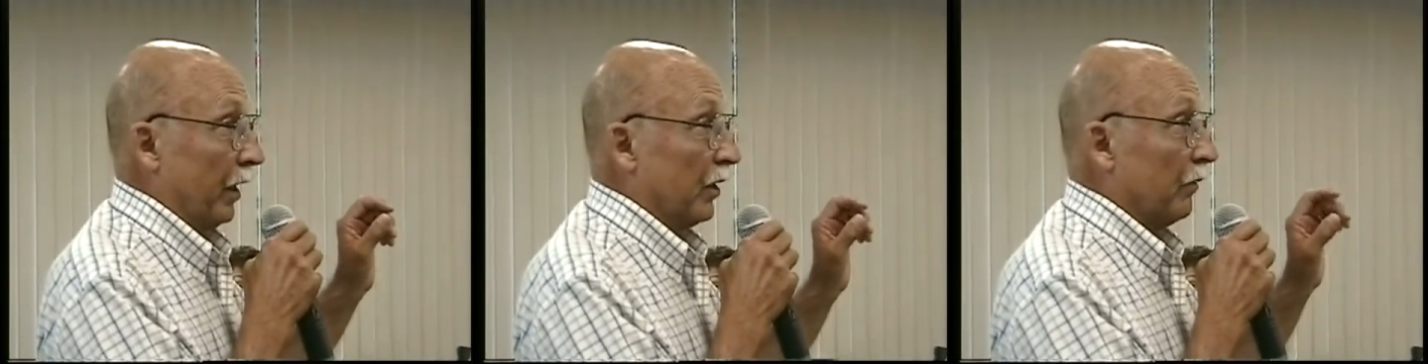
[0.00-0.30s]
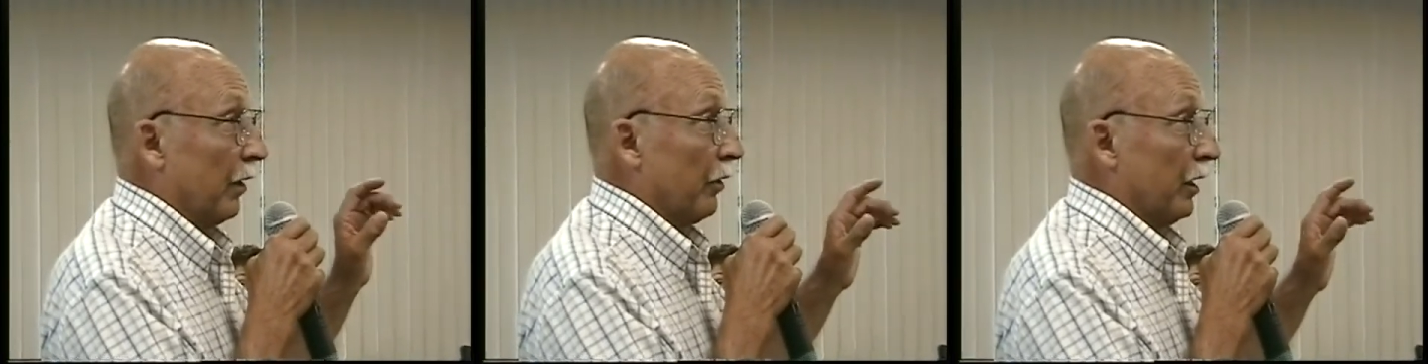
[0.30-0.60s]
It's
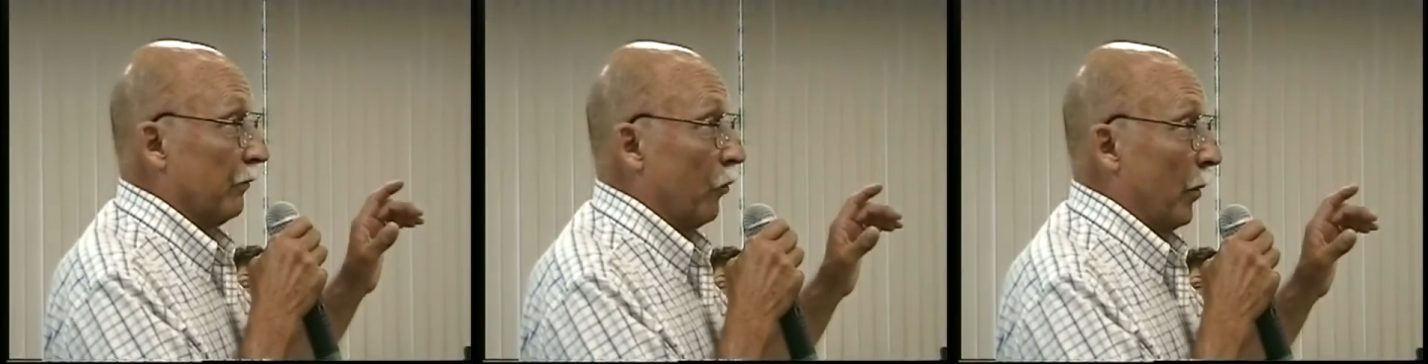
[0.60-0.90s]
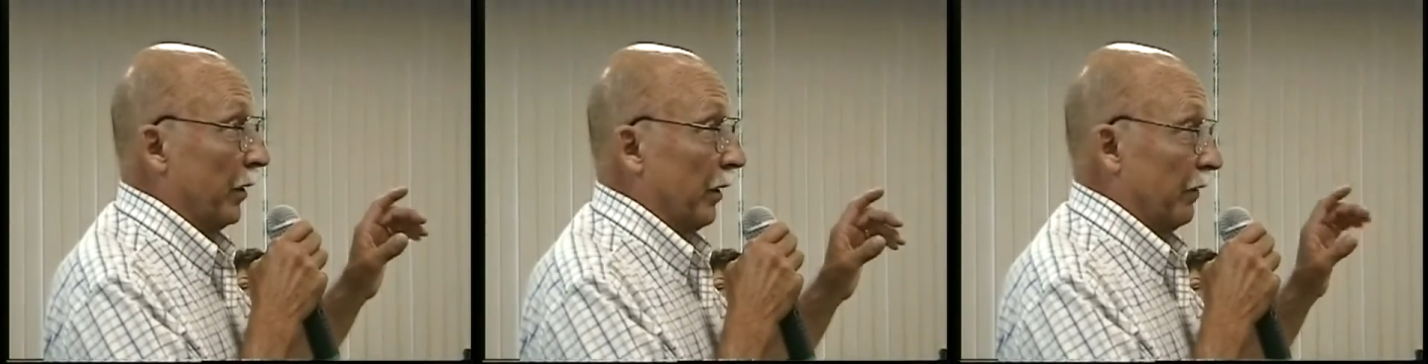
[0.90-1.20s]
very
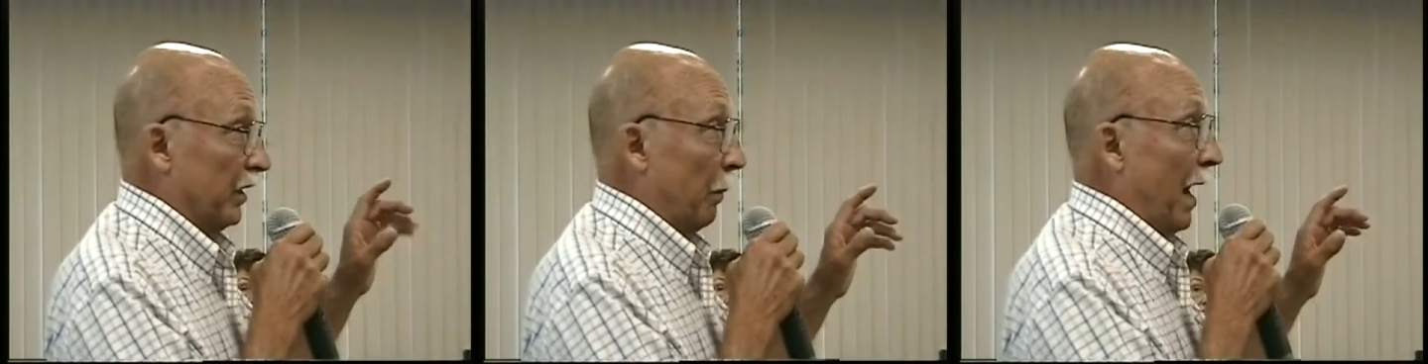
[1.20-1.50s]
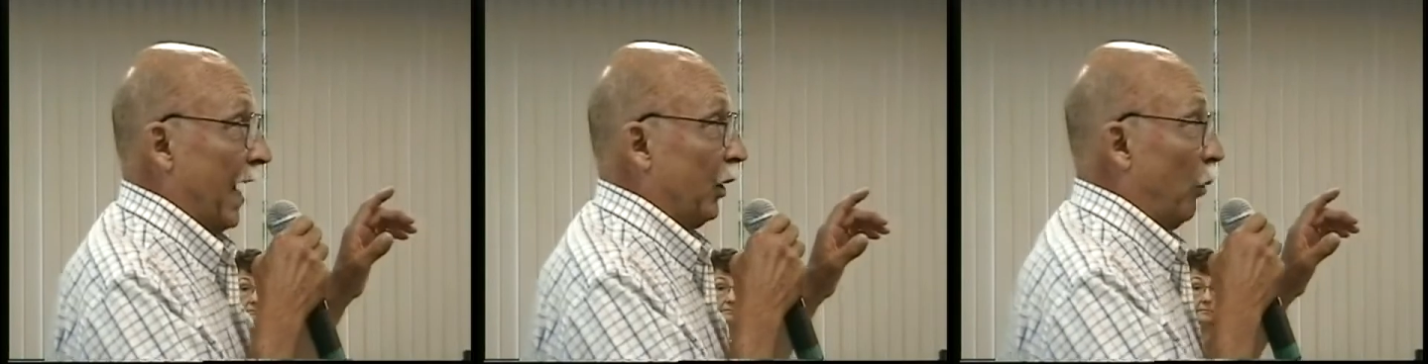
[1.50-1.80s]
informative. It's a
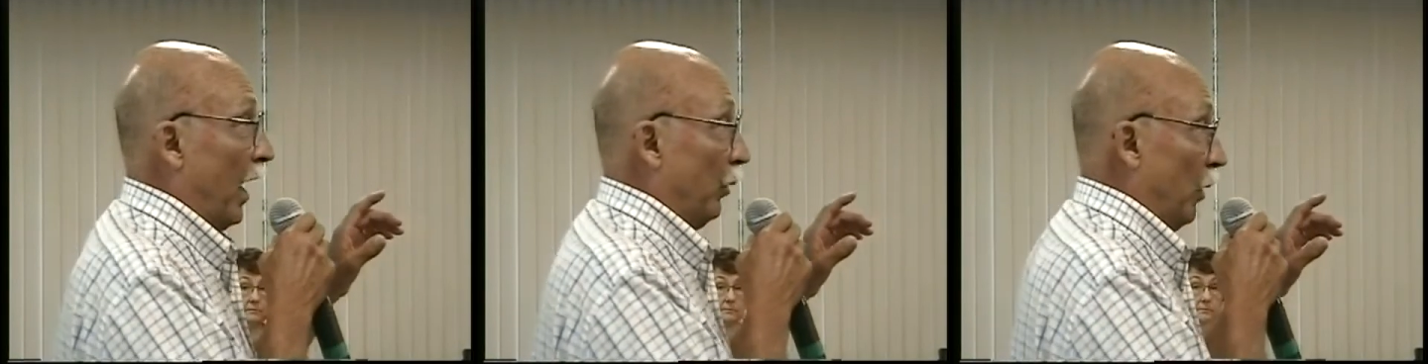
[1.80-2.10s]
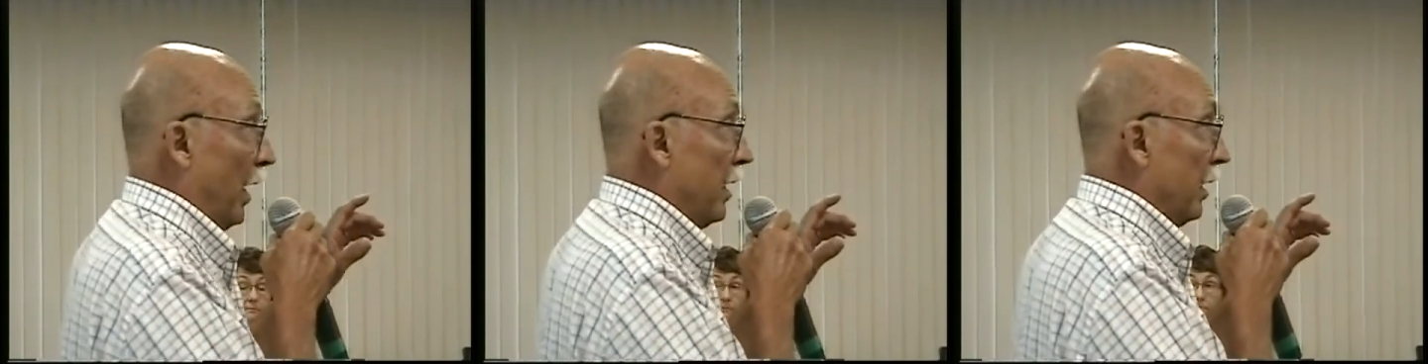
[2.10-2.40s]
black and white
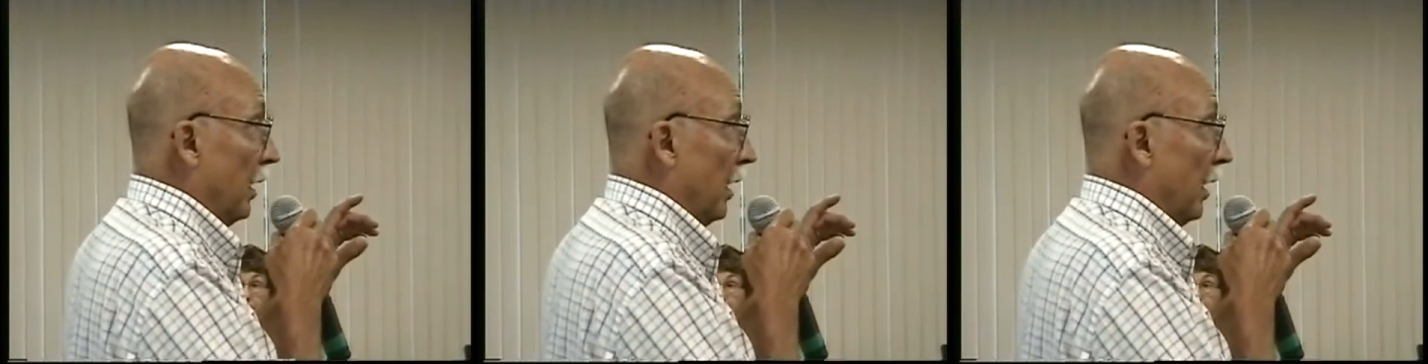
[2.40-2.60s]
one,